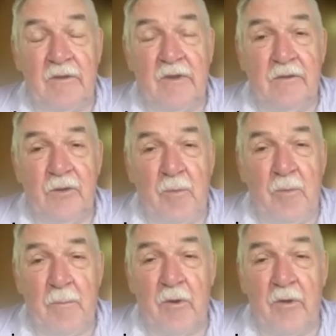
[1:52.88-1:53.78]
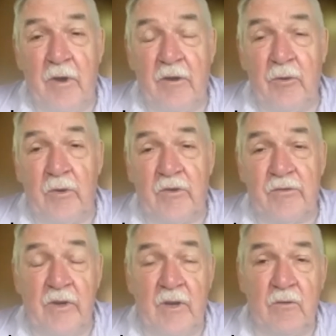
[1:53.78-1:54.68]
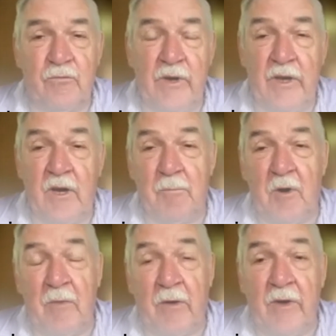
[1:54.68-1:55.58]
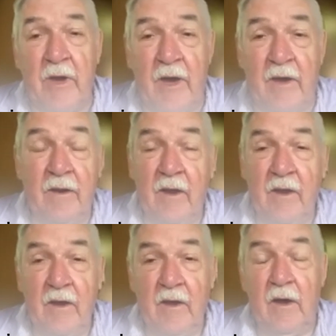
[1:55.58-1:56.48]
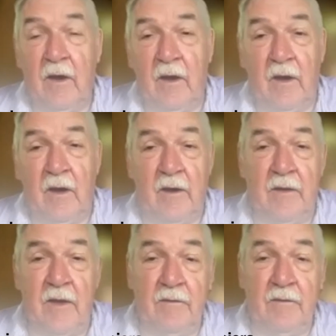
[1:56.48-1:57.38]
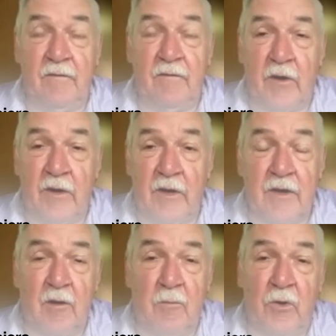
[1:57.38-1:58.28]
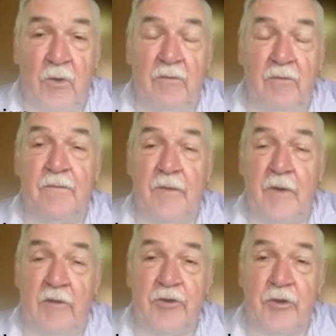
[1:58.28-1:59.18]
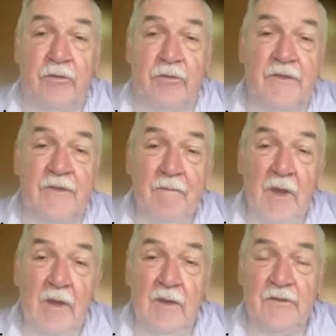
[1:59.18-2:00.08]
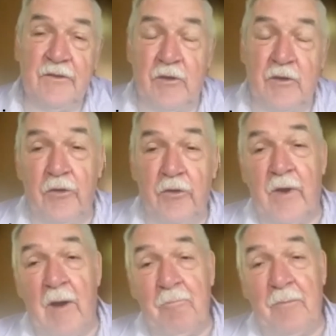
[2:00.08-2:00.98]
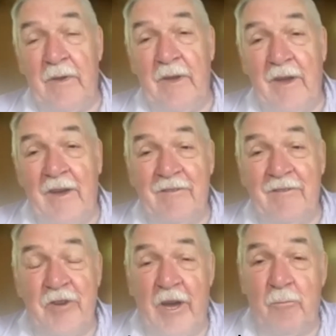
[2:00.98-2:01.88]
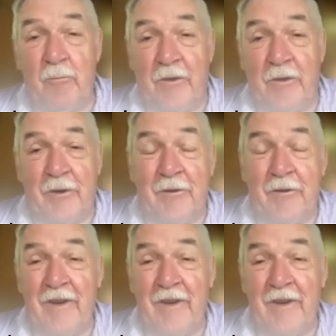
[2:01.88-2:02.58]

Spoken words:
to do a paper on the auto industry. And I was reading about Maryann in the various automotive journals. So I called her up and chatted with her,